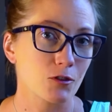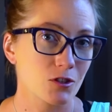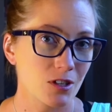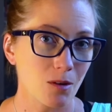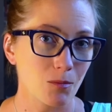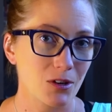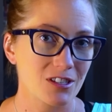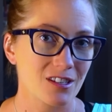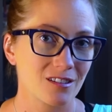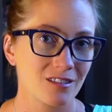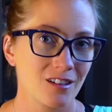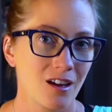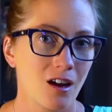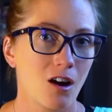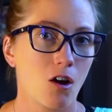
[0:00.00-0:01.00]
for some
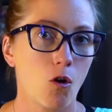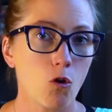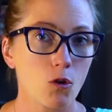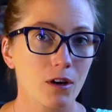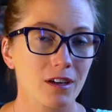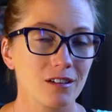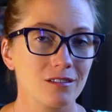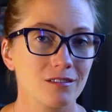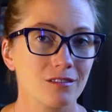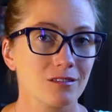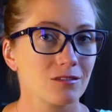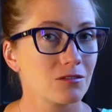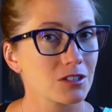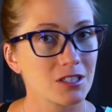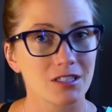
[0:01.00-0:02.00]
reason, Oregon
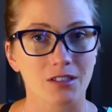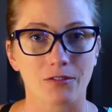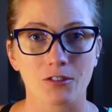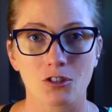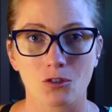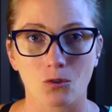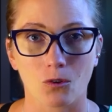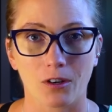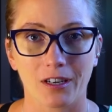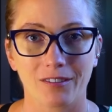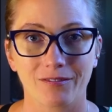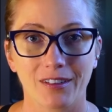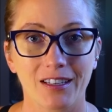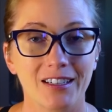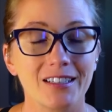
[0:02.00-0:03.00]
was a different
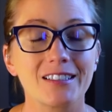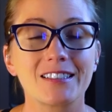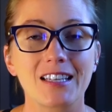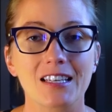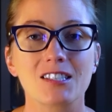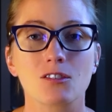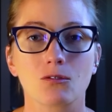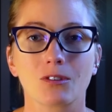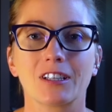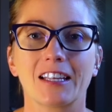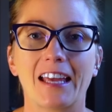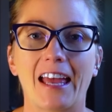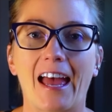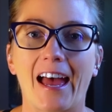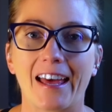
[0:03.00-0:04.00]
story, and it doesn't
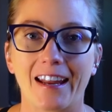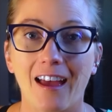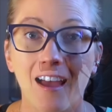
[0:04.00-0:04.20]
really add